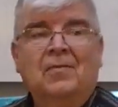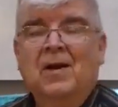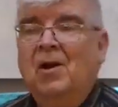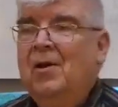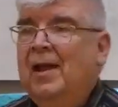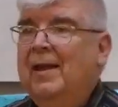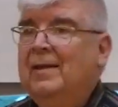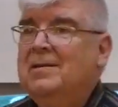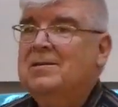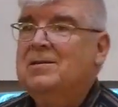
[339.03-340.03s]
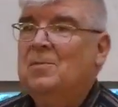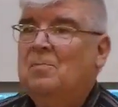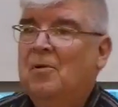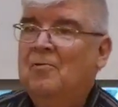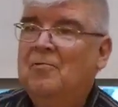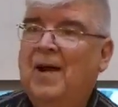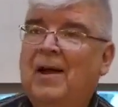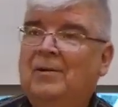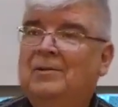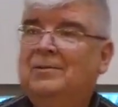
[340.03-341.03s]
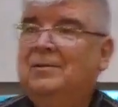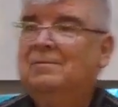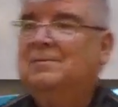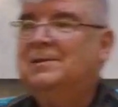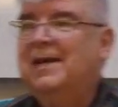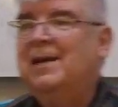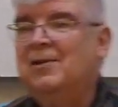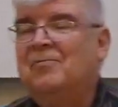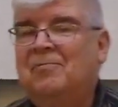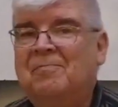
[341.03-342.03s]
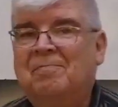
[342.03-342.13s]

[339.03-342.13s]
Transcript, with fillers: there is a profound set of